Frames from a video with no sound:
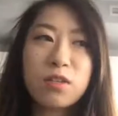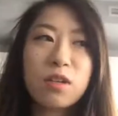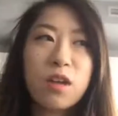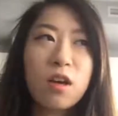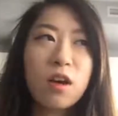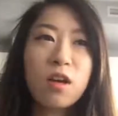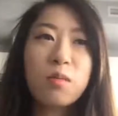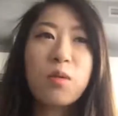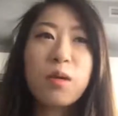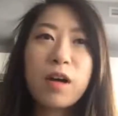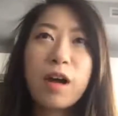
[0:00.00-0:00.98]
you on a
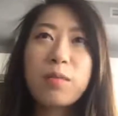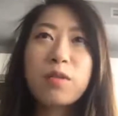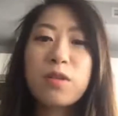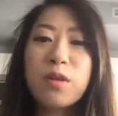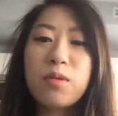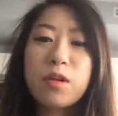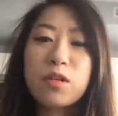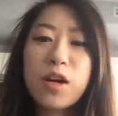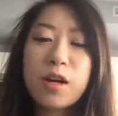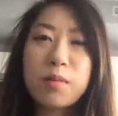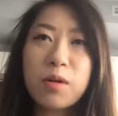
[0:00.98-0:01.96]
mobile app you don't want to
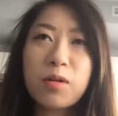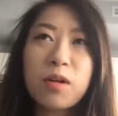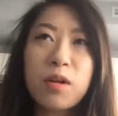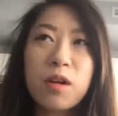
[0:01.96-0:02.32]
track about